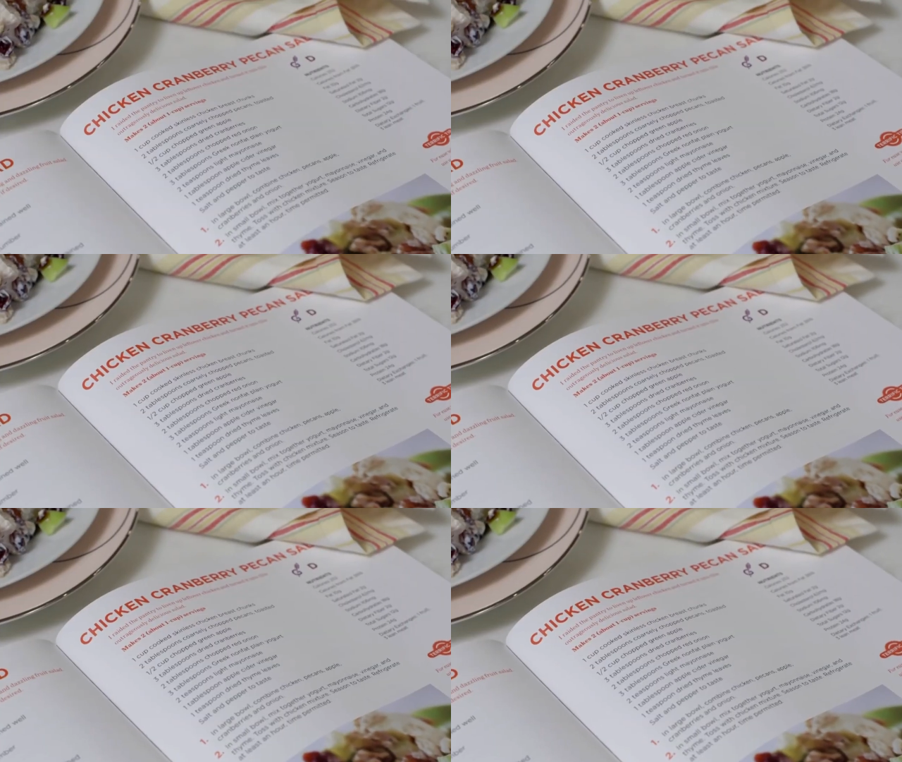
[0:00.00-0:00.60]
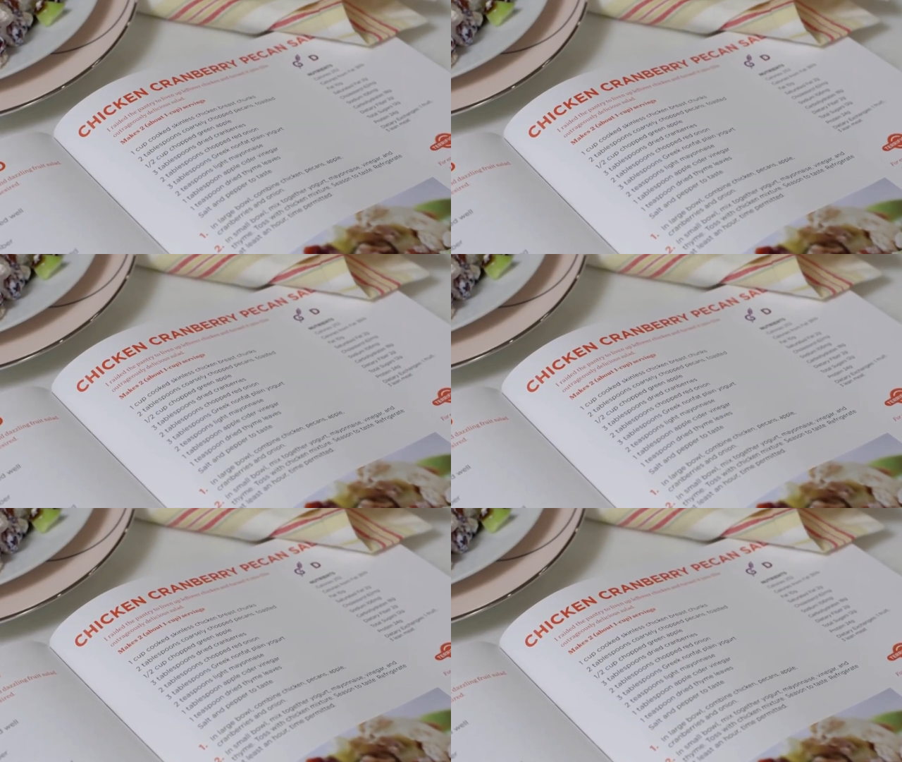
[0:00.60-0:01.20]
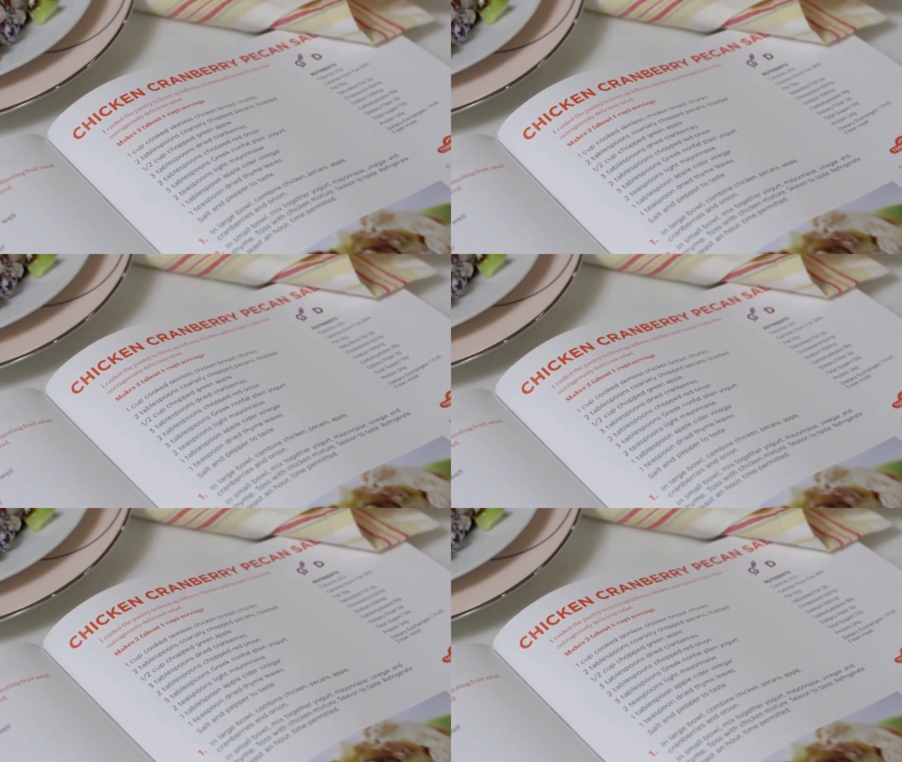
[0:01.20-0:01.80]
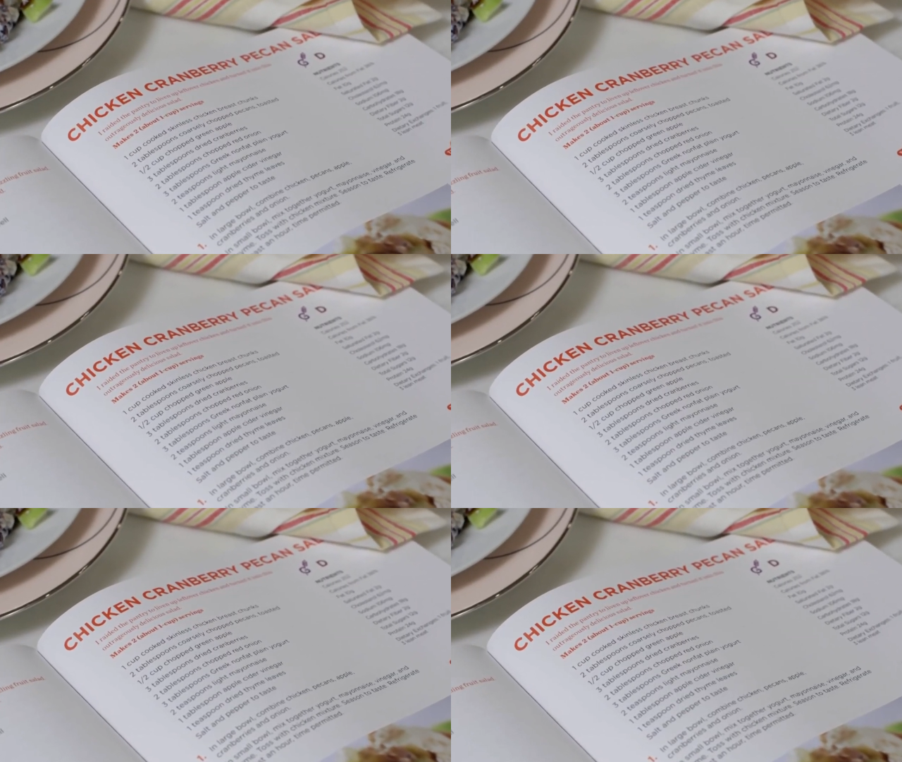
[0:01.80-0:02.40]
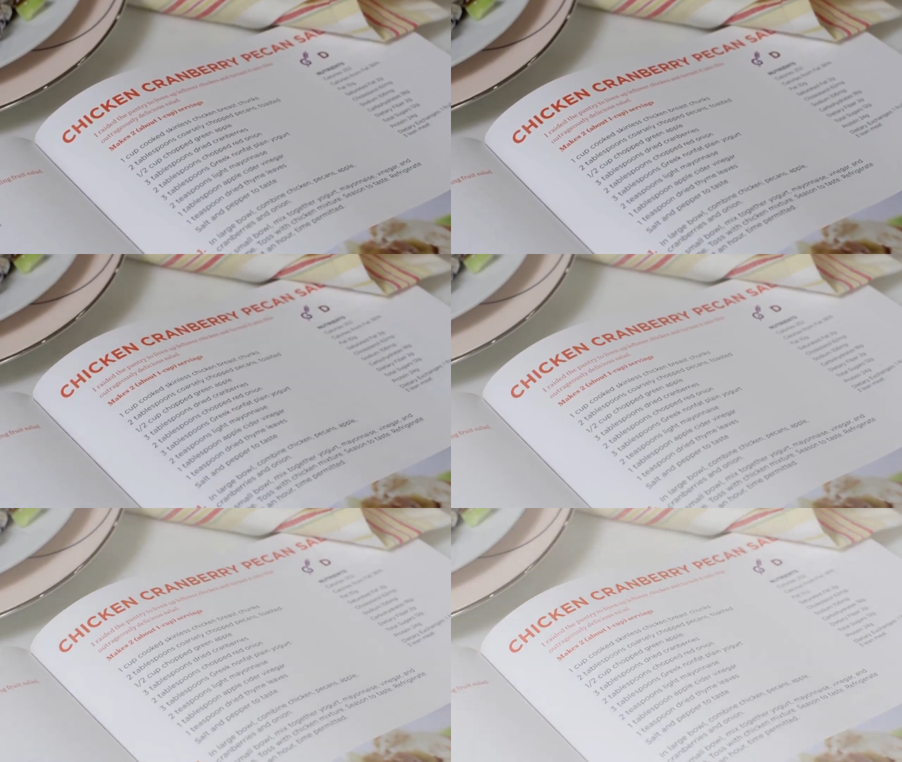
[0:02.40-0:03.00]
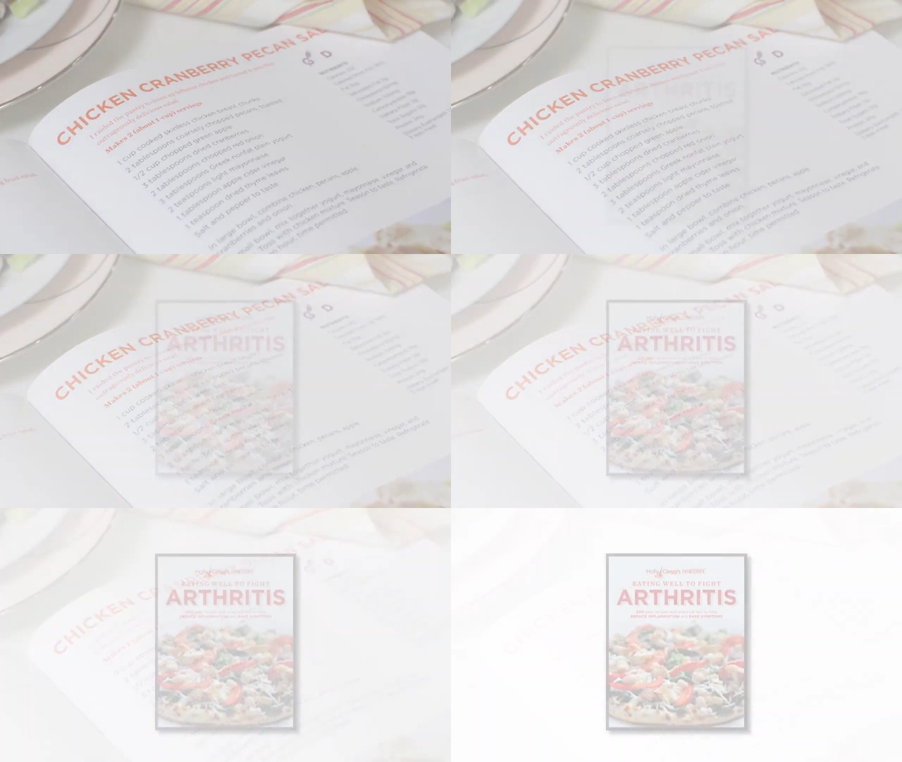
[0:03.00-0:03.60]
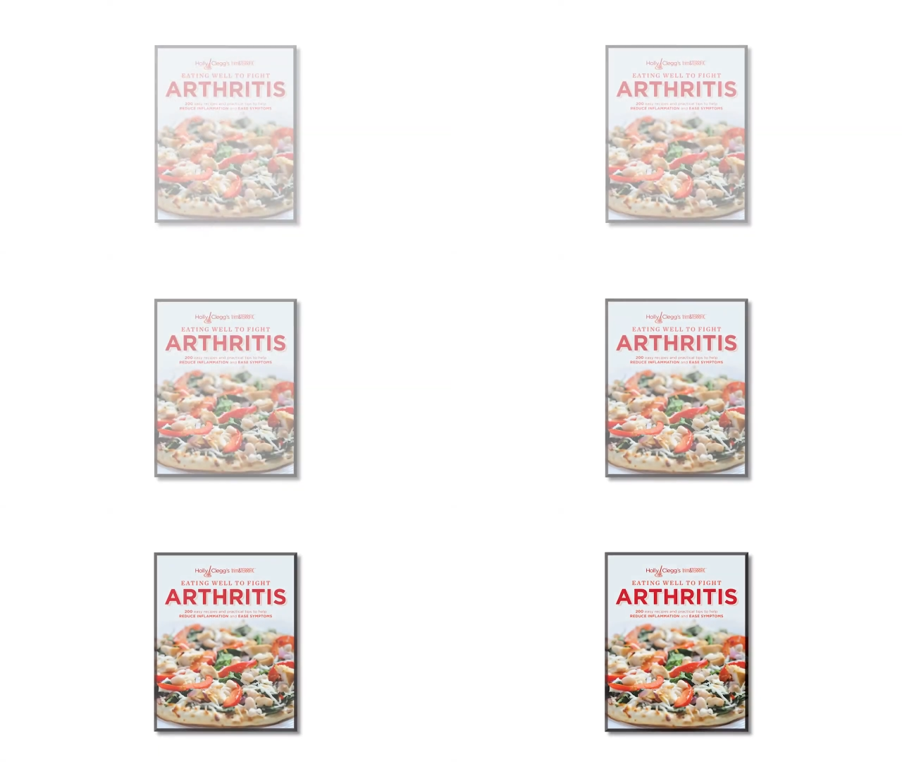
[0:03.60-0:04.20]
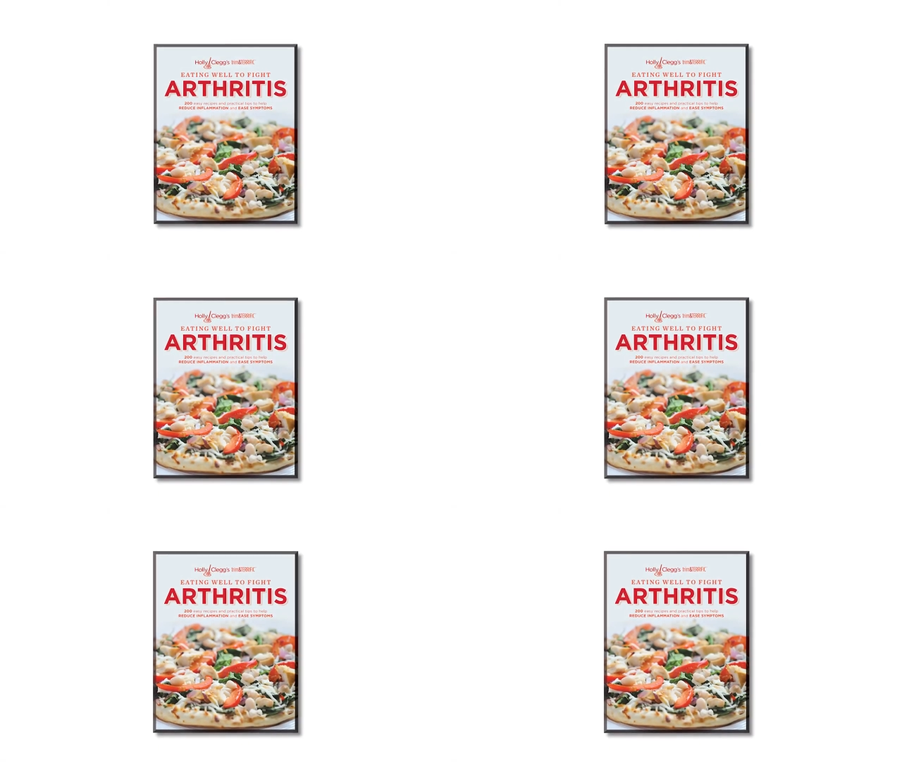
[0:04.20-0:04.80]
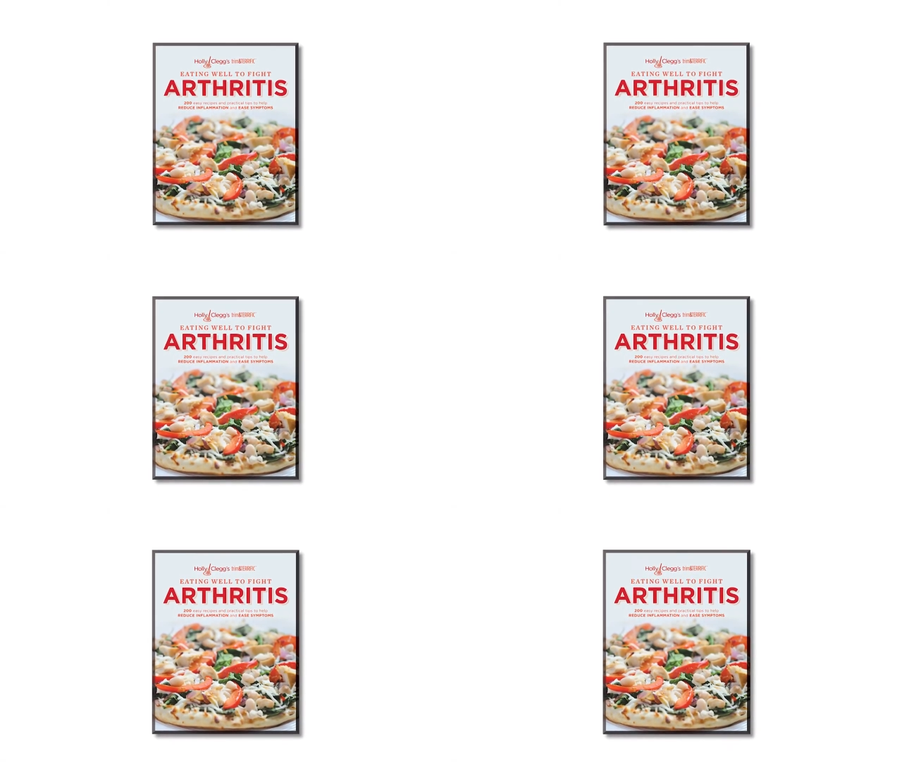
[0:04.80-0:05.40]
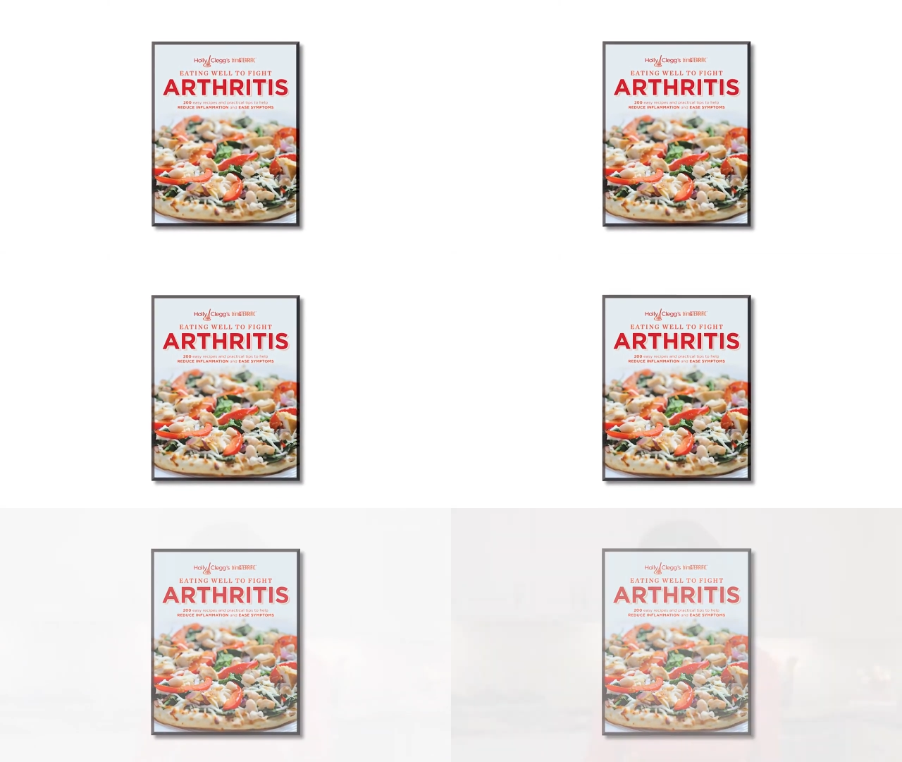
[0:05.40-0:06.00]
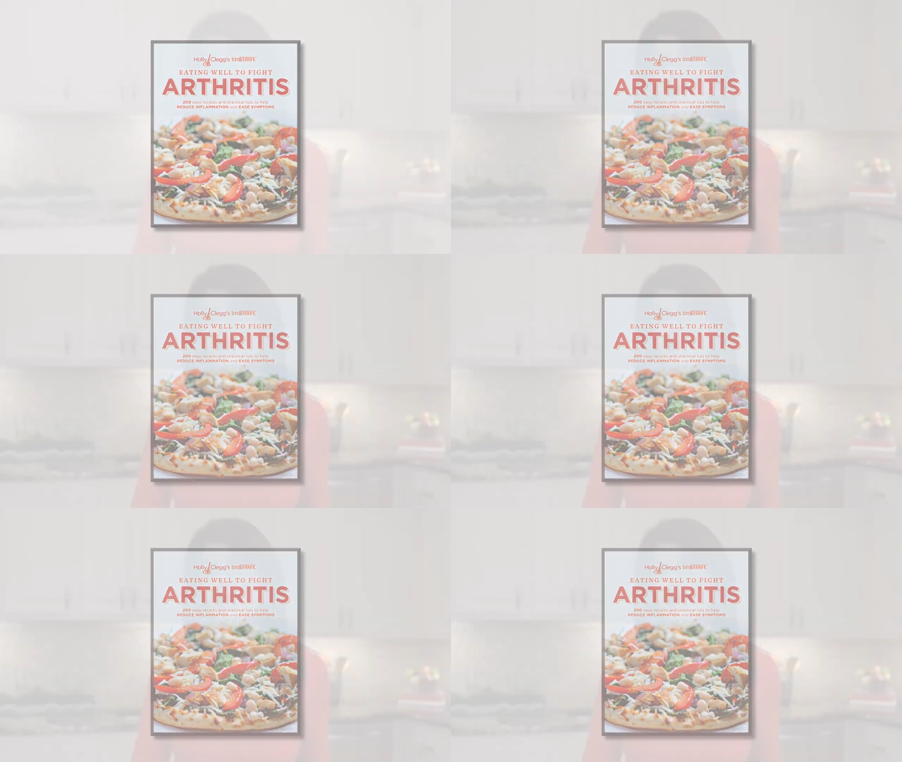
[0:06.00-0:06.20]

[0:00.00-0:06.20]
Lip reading: Nobody's mouth can be seen.